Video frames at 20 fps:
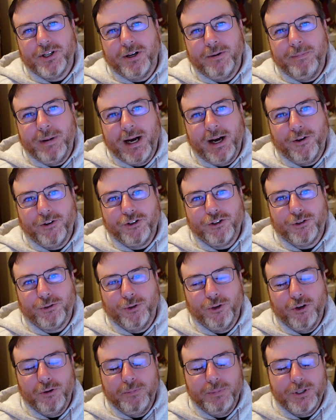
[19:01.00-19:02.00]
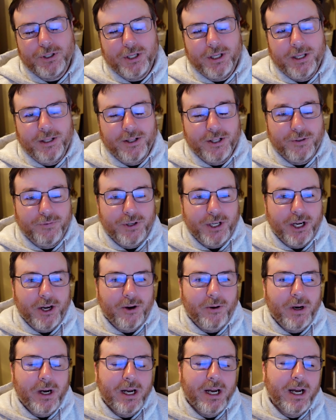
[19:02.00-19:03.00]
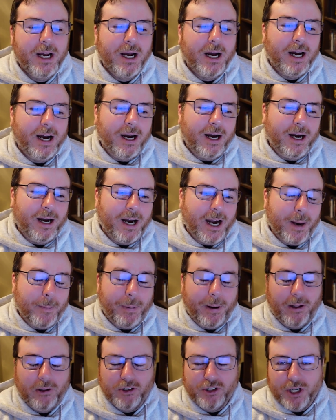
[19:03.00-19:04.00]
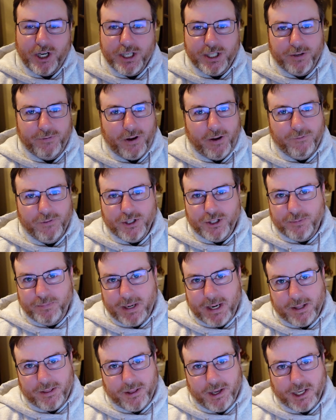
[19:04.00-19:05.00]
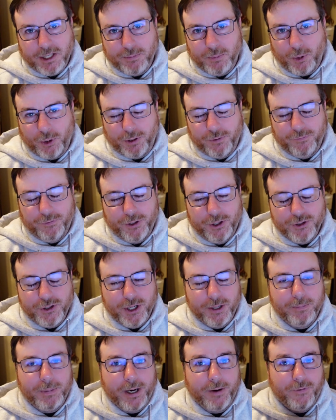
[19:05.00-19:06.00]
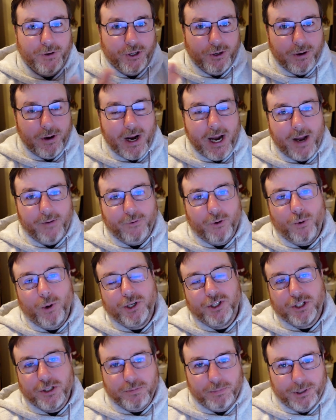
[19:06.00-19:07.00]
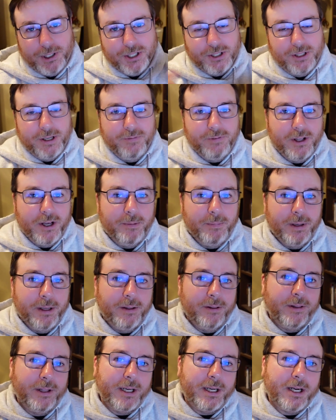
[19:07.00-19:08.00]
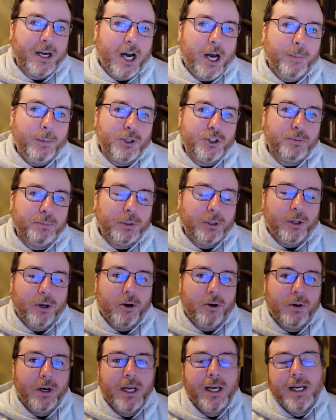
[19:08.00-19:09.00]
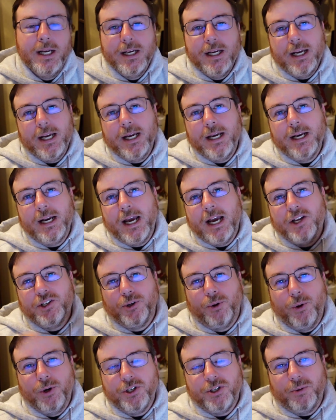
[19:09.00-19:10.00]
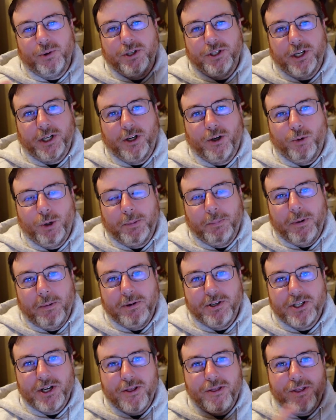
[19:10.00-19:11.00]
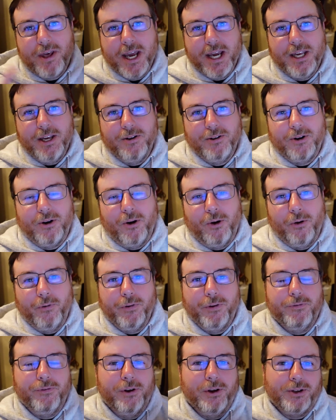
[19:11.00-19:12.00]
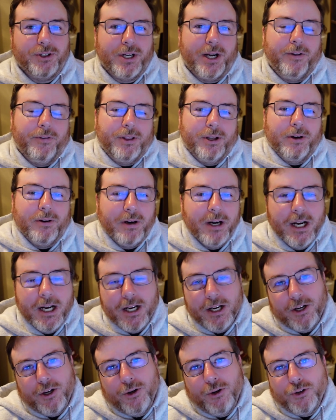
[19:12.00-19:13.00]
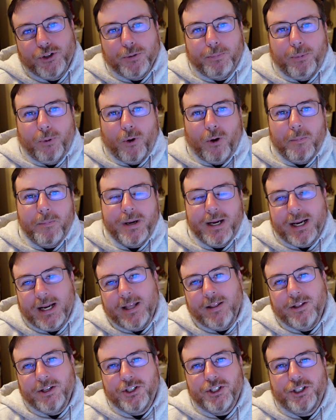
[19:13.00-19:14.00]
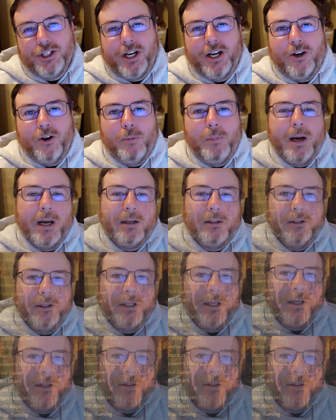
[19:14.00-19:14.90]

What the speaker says: about troops in this video. I apologize if I've just made things more confusing, but if you do have questions, please leave them in the comments below. And as always, I want to take a quick moment to say thank you to all of you folks out there who support me in this channel by clicking